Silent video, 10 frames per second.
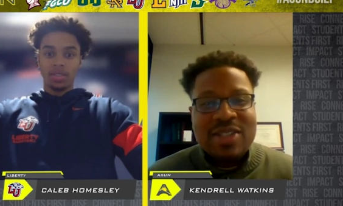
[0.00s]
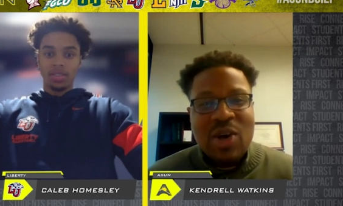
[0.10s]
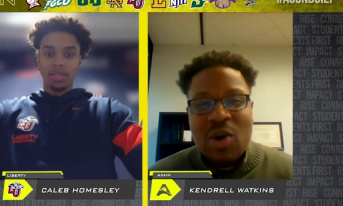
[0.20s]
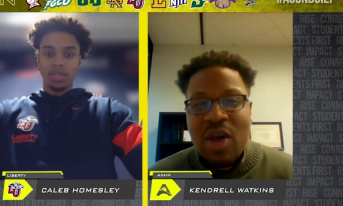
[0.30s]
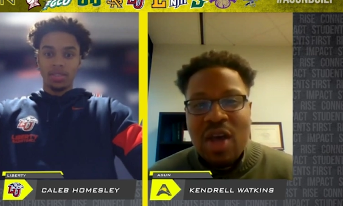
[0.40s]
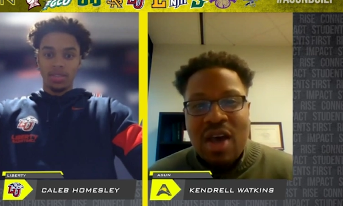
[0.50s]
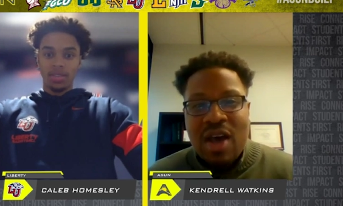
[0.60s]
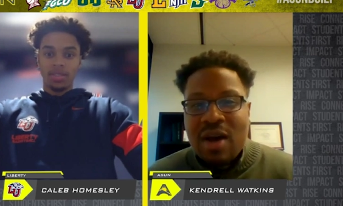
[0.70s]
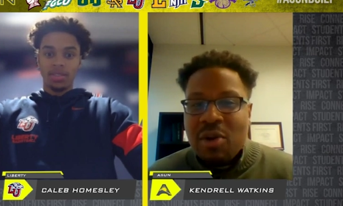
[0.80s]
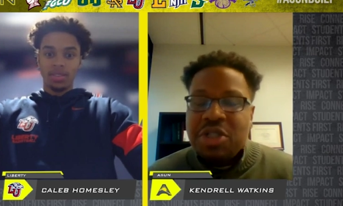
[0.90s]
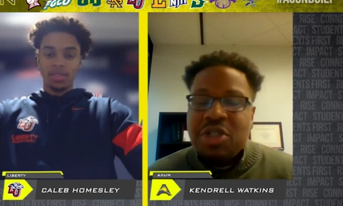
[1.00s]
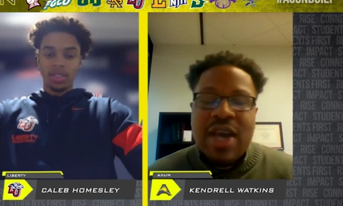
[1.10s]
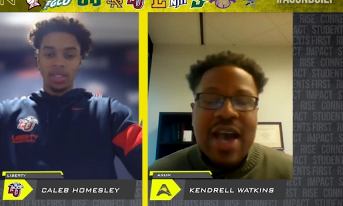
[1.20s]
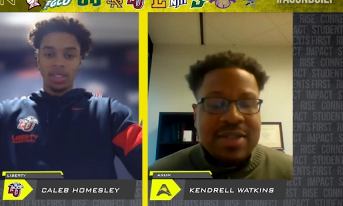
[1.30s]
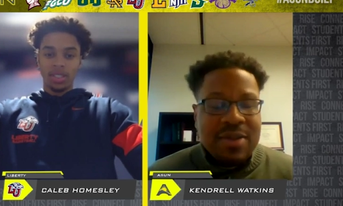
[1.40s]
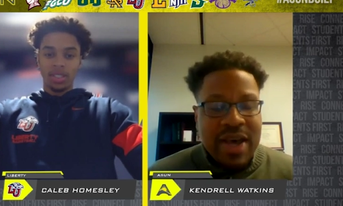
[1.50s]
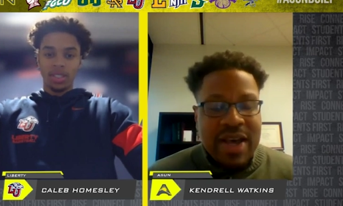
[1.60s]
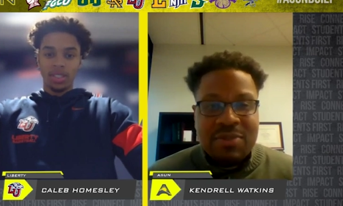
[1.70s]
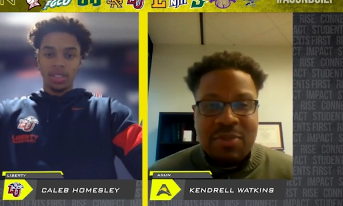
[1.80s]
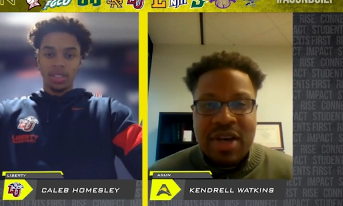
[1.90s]
Speaker 1: So um, I wish you guys the
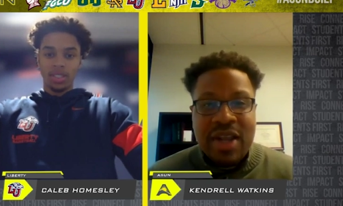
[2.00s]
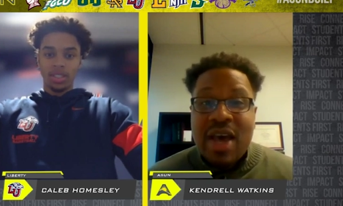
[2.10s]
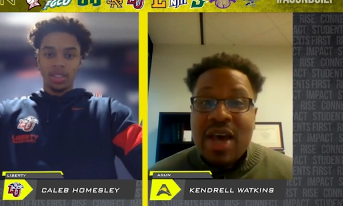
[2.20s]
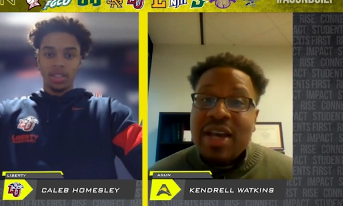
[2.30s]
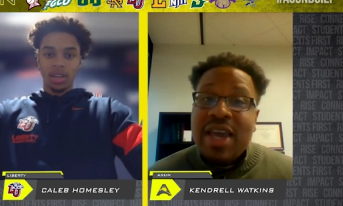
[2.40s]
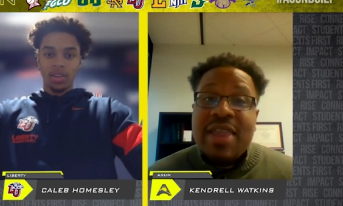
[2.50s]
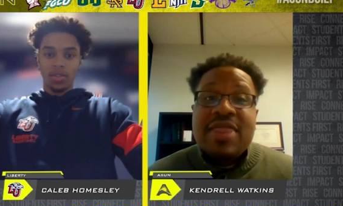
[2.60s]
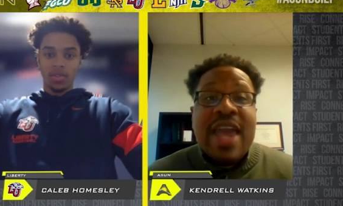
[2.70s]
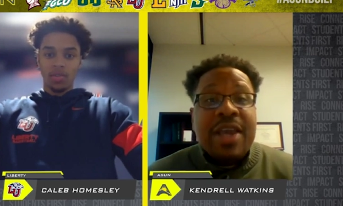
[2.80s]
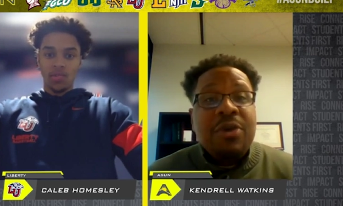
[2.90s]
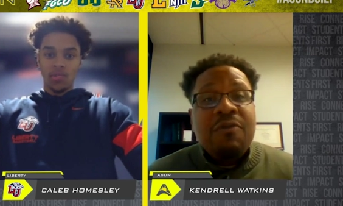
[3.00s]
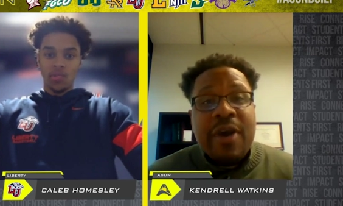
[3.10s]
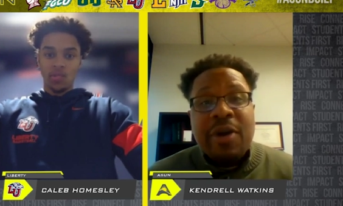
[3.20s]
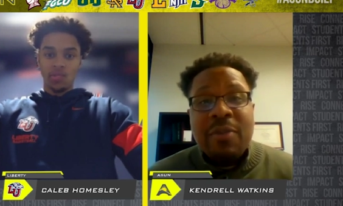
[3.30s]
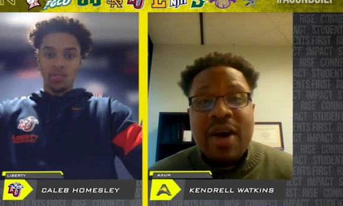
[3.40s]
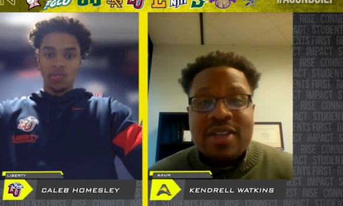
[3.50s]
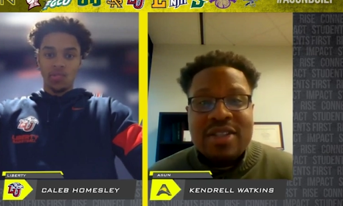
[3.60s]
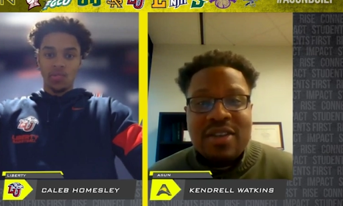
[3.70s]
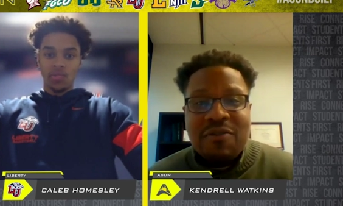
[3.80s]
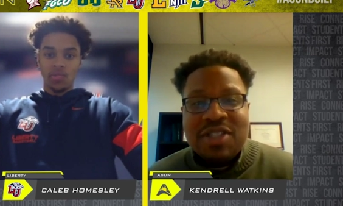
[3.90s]
best. But again, thank you very
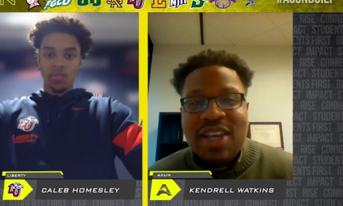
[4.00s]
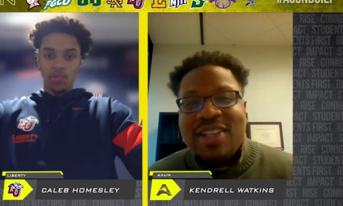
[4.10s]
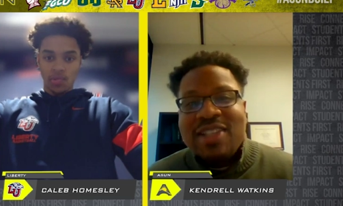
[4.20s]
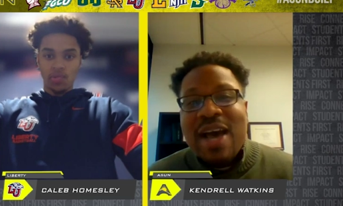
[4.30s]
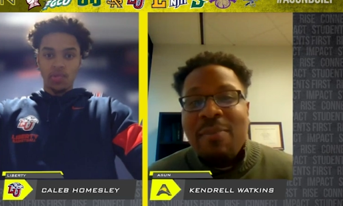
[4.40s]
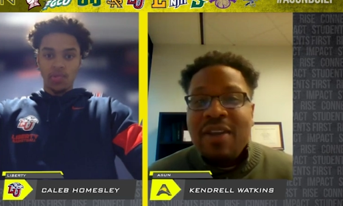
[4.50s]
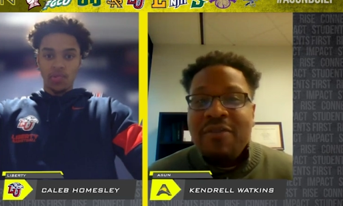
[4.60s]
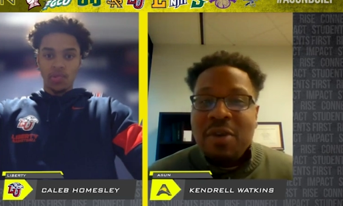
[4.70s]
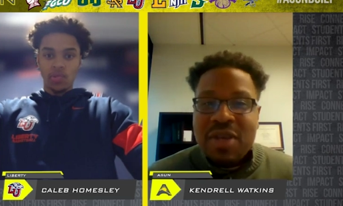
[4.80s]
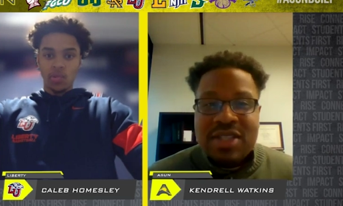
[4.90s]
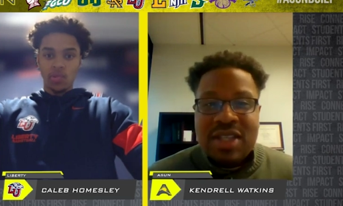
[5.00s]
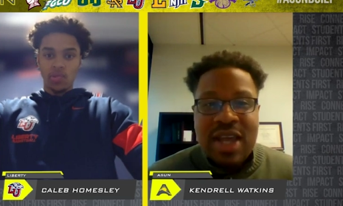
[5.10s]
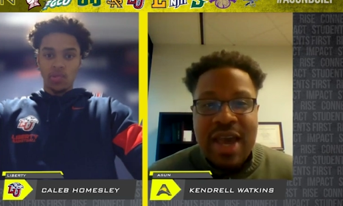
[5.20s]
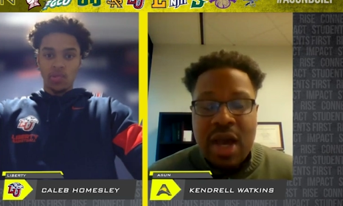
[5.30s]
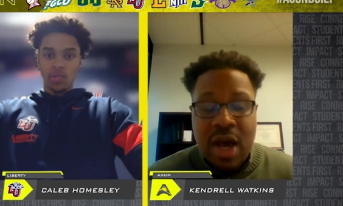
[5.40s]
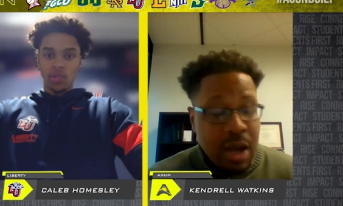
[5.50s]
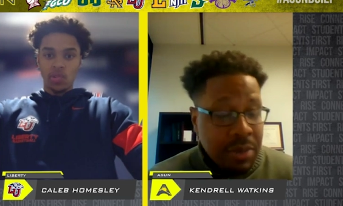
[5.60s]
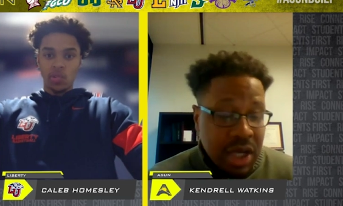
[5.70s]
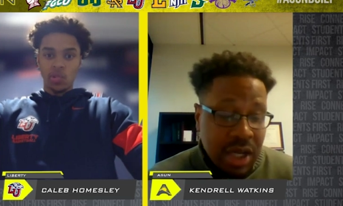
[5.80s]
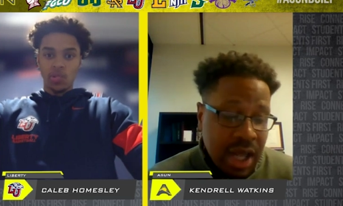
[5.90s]
much for taking time out of your busy day. Um,
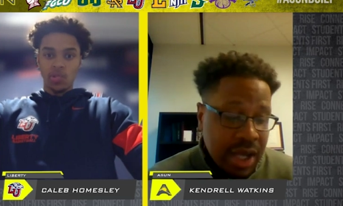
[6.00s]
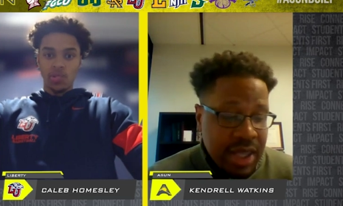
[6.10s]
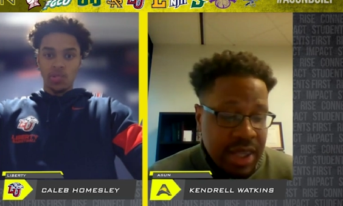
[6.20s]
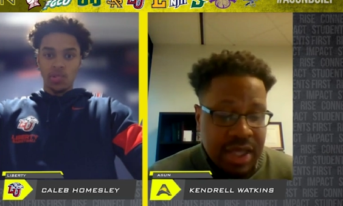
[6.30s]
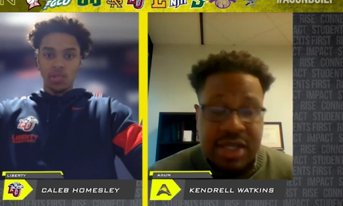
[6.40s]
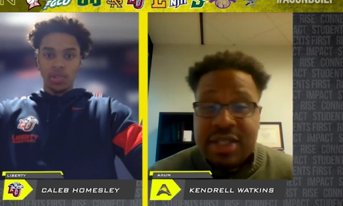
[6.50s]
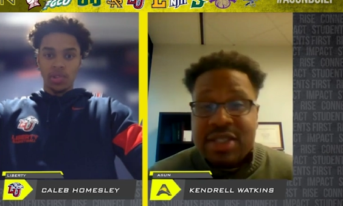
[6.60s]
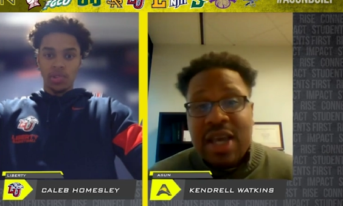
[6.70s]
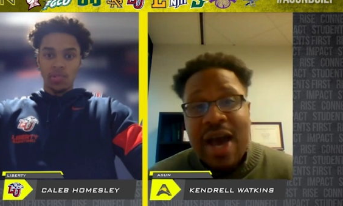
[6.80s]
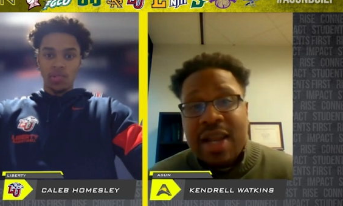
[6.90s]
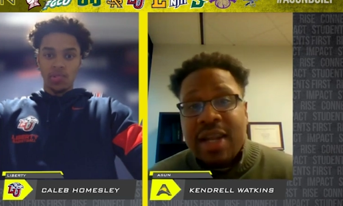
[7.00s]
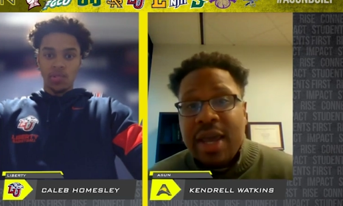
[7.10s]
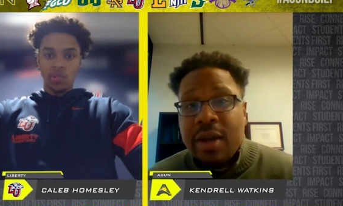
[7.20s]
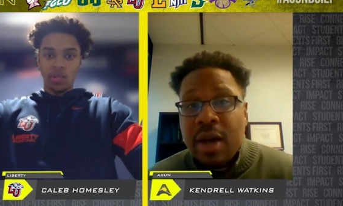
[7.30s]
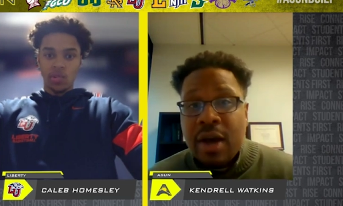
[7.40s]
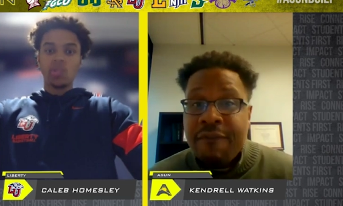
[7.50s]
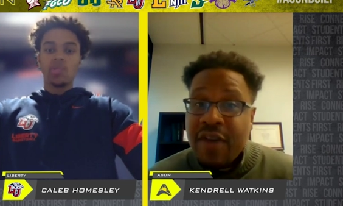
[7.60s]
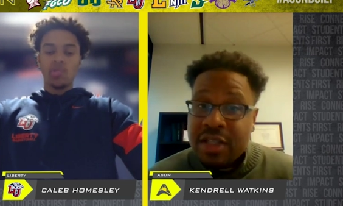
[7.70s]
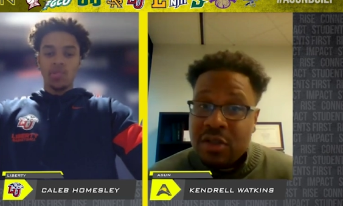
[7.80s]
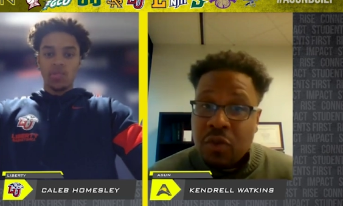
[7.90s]
good luck in the DC Holiday um,
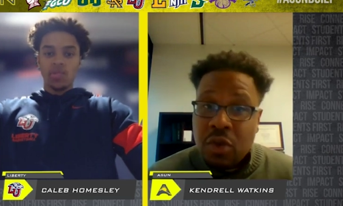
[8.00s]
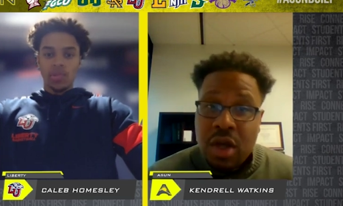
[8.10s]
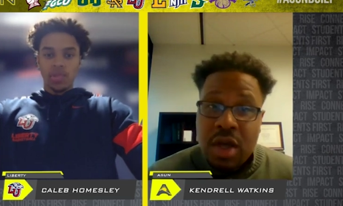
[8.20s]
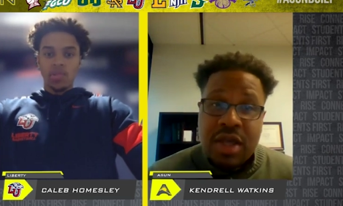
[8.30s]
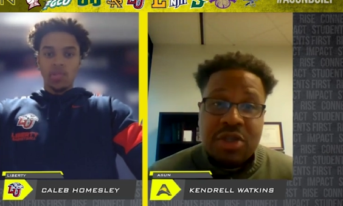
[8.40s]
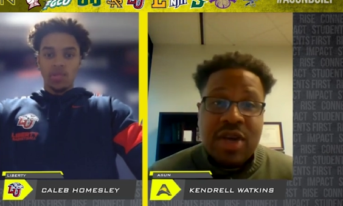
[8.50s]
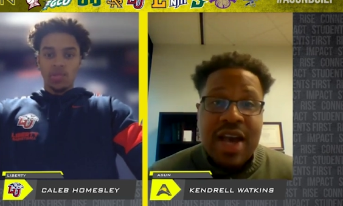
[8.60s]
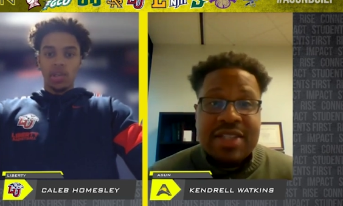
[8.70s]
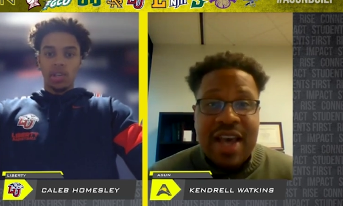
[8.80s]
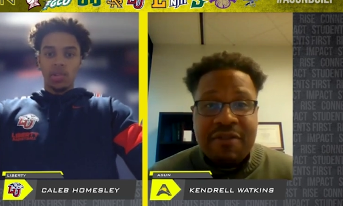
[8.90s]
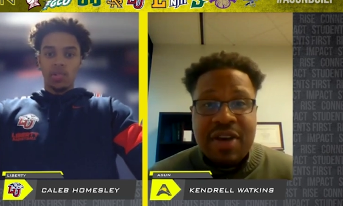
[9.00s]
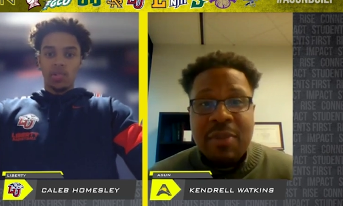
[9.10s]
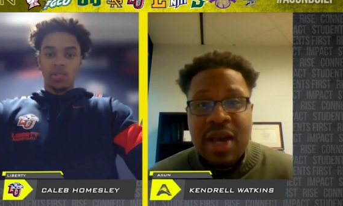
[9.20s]
Festival that you guys have